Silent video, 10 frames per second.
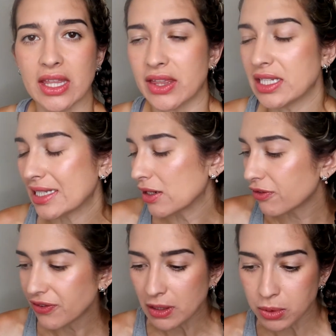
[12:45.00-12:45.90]
that this little
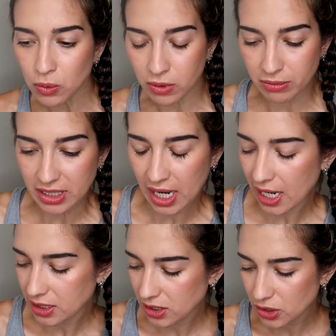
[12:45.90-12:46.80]
feeble woman
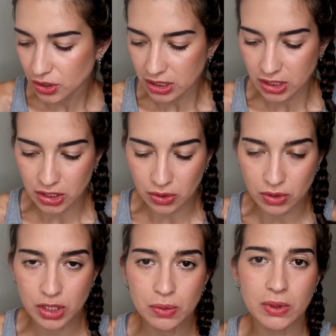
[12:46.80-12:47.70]
has to just,
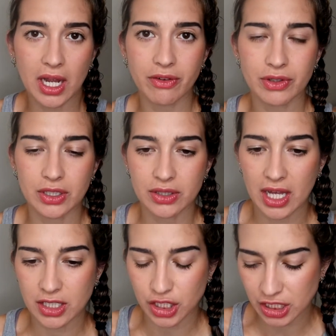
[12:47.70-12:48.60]
do whatever
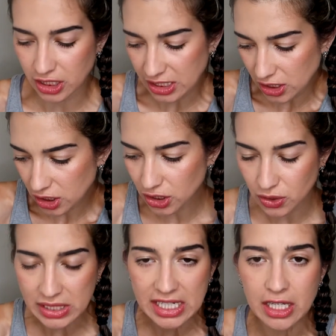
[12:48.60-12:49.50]
that she needs to
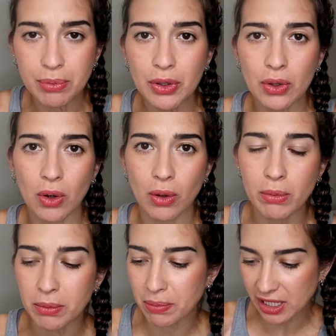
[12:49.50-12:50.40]
do to keep her home
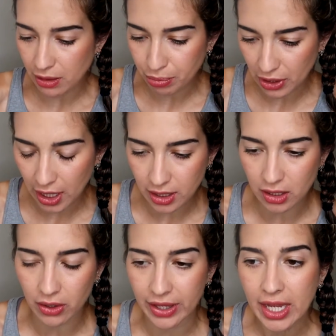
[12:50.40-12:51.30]
and bake bread and
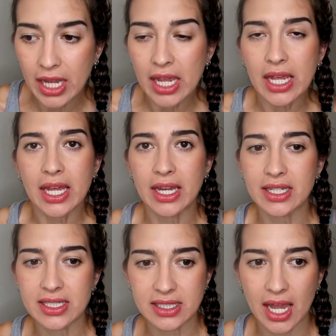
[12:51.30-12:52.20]
all that. It
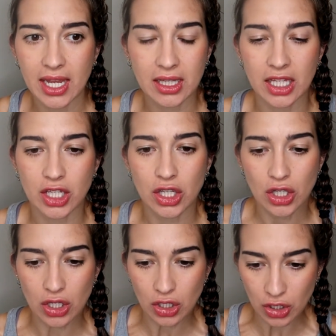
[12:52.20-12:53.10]
is saying, like,
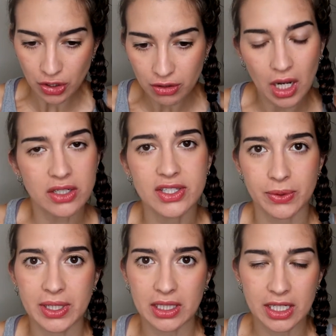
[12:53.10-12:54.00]
you're
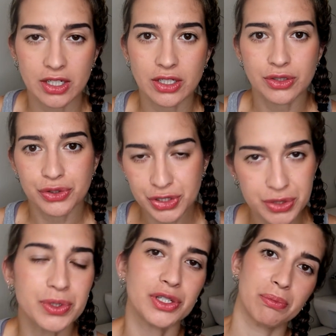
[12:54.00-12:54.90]
also a leader.
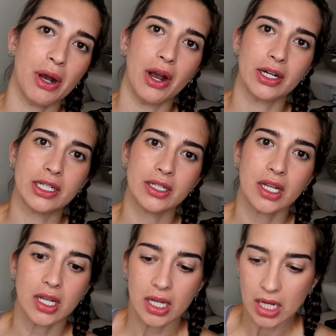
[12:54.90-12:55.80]
Do your part.
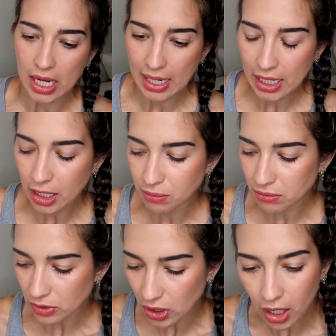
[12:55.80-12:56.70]

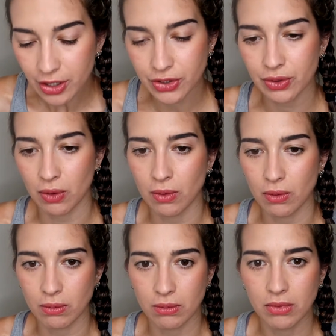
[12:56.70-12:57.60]
Guard your
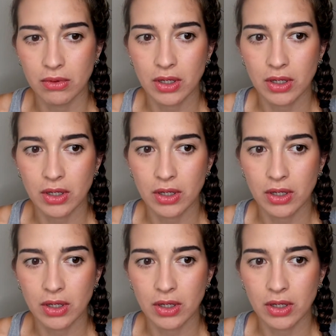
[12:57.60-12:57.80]
home.